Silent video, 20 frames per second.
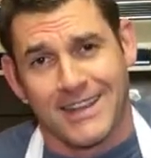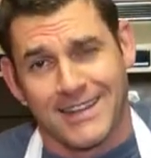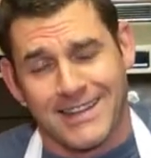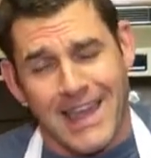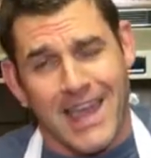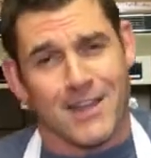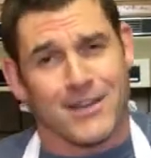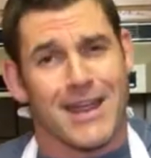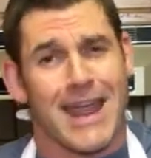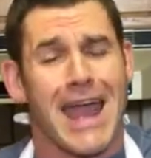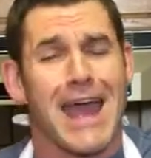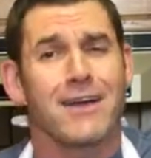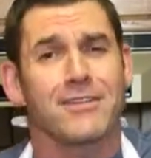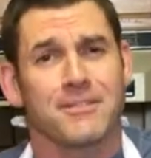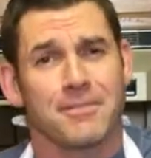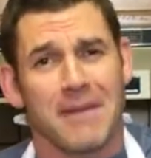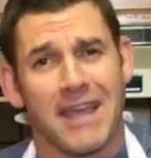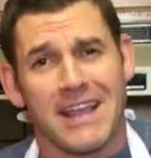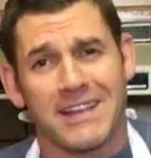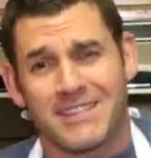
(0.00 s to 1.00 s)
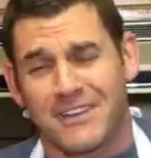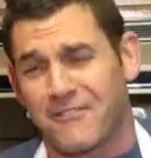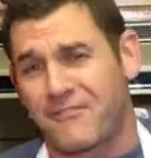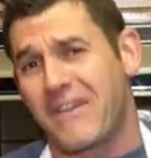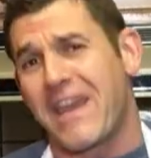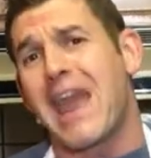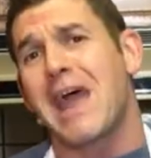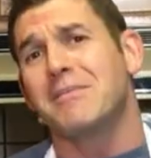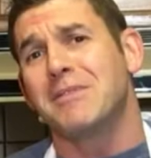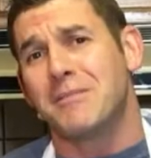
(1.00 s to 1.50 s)
Now your housemates and
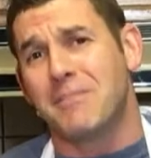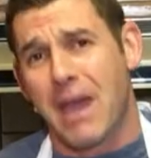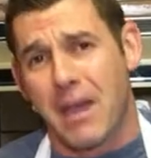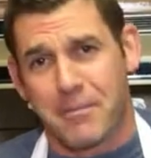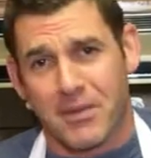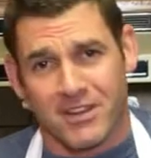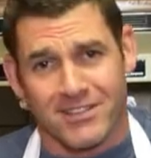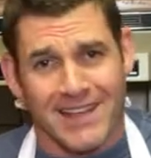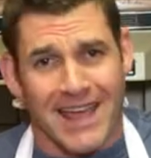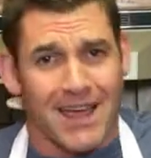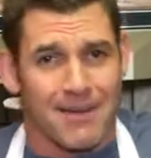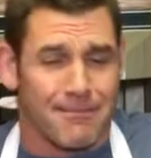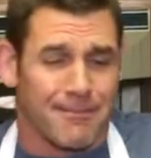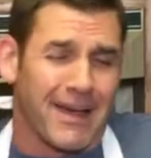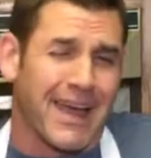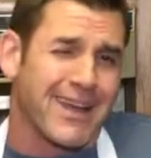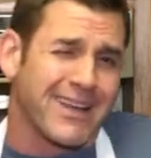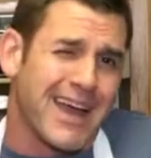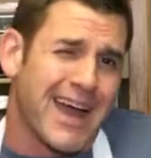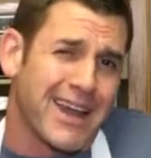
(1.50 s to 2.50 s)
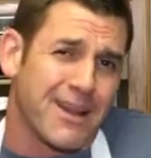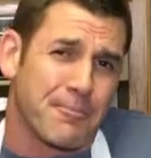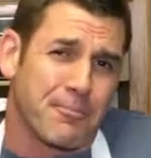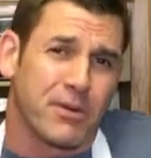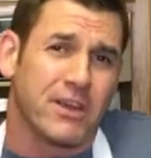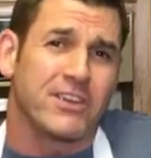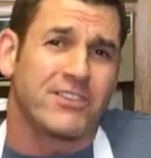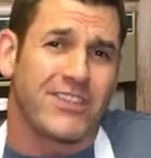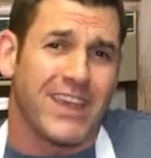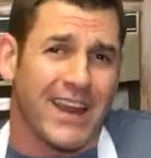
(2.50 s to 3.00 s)
family members might not
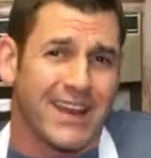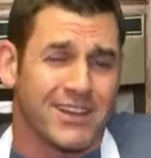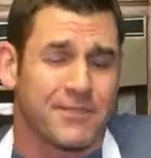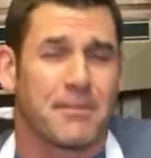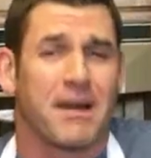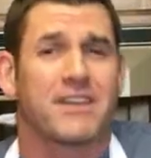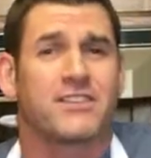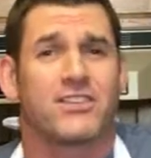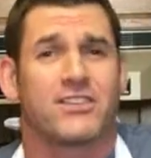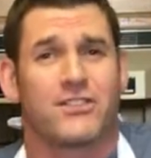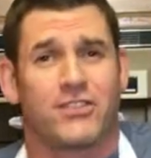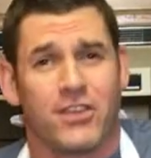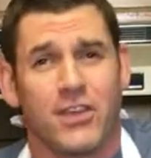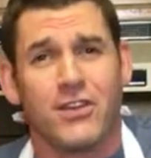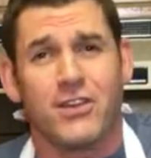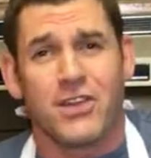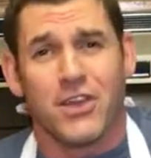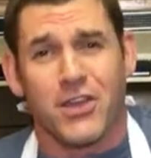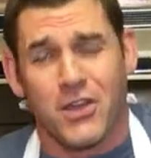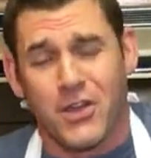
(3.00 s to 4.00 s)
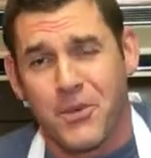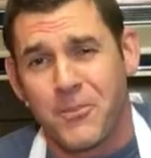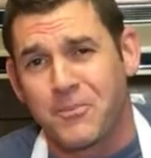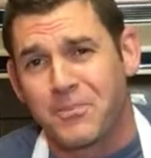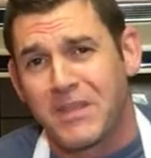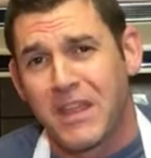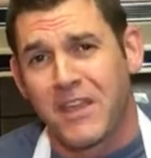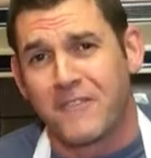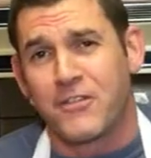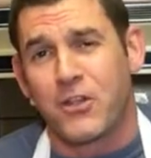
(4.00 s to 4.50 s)
appreciate as much as you do.
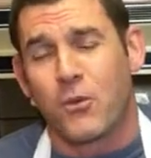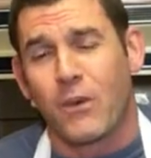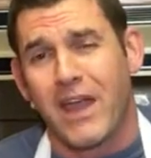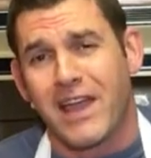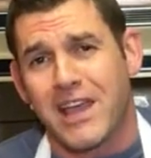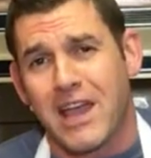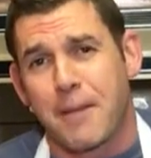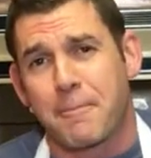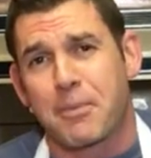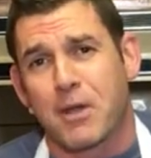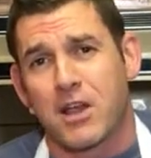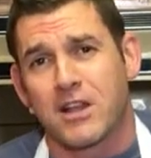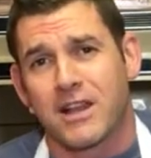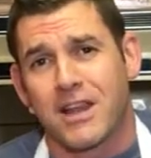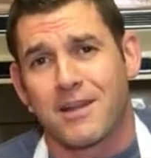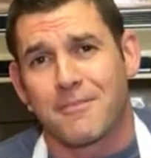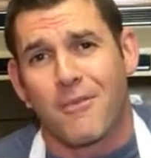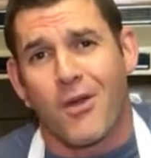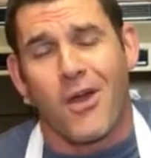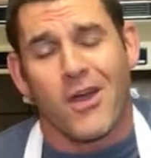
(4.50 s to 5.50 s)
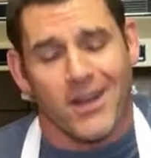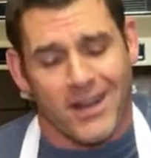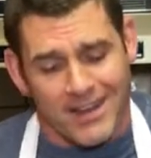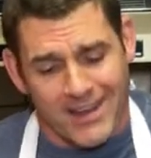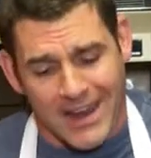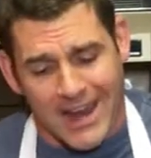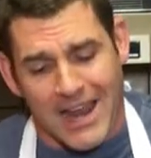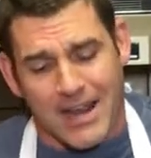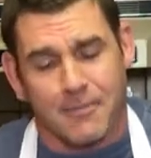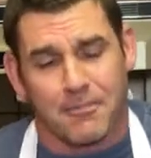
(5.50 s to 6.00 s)
You wake up early in the morning and
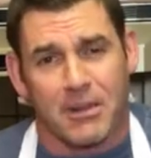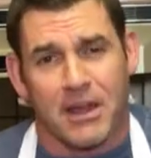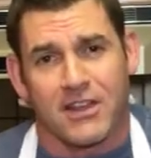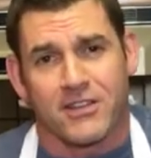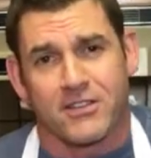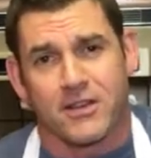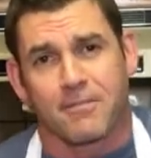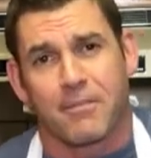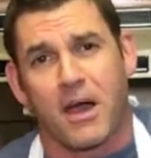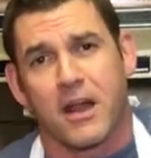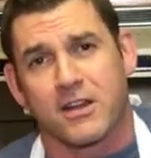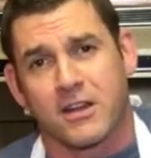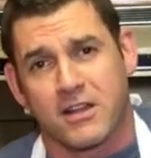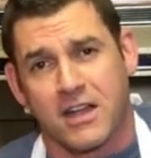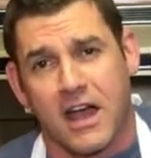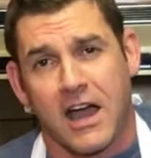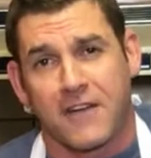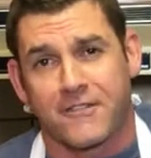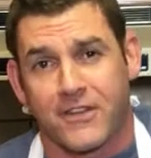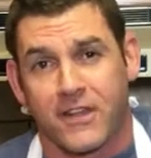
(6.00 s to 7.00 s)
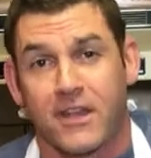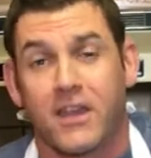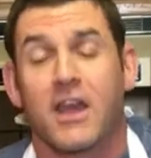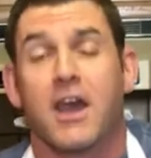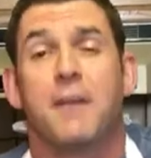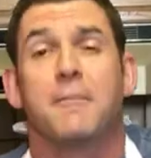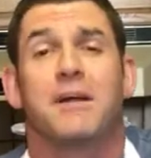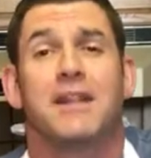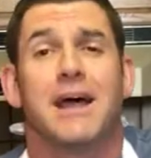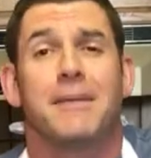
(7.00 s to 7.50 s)
you got to blend your butter coffee.
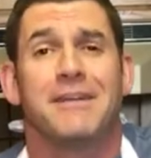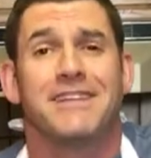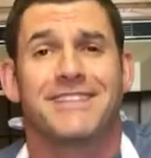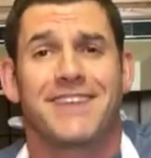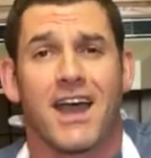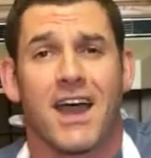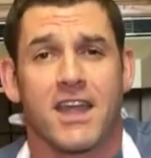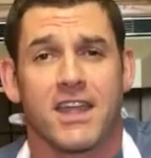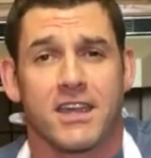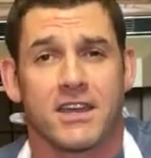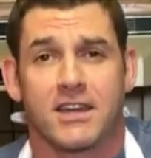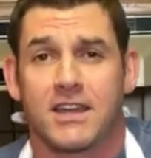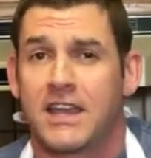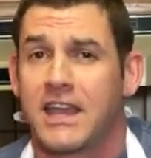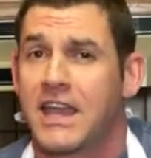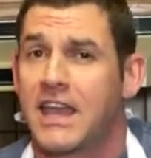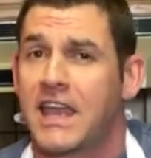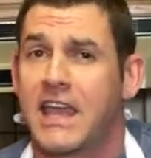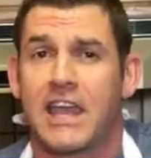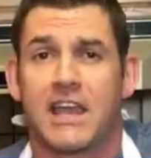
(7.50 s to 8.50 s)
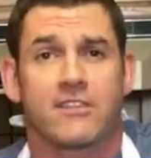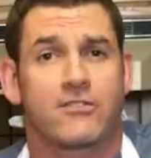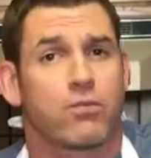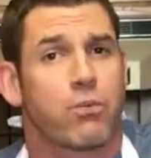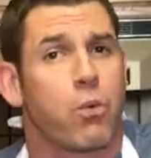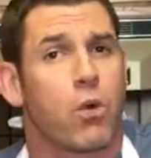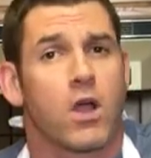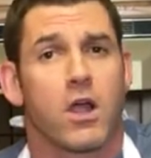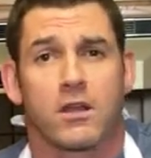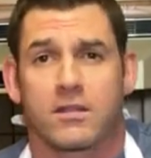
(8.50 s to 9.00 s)
But let me tell you, it's
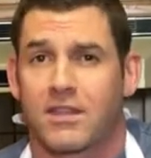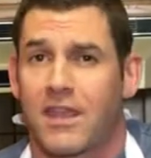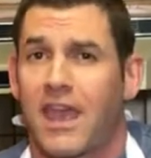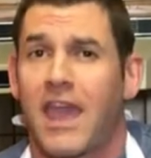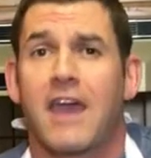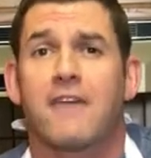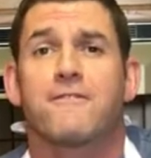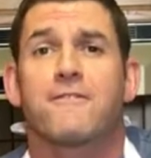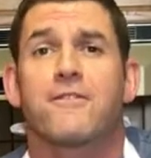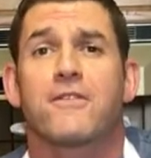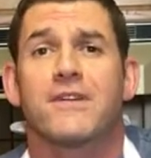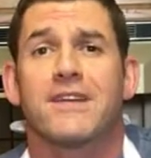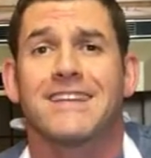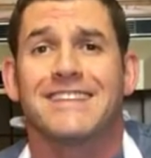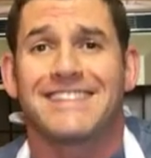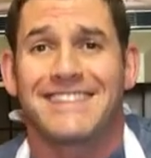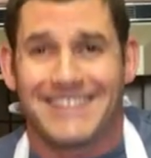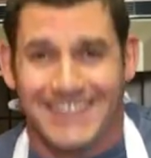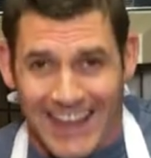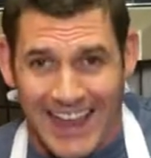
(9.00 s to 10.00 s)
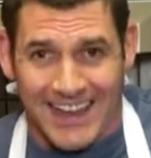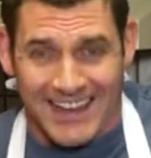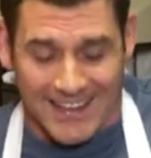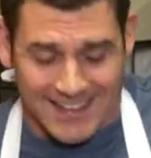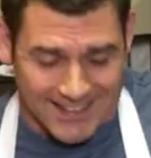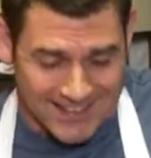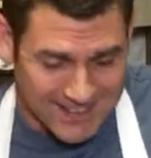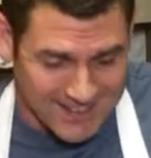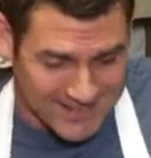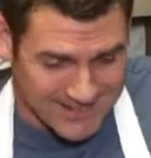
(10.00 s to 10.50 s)
worth every second.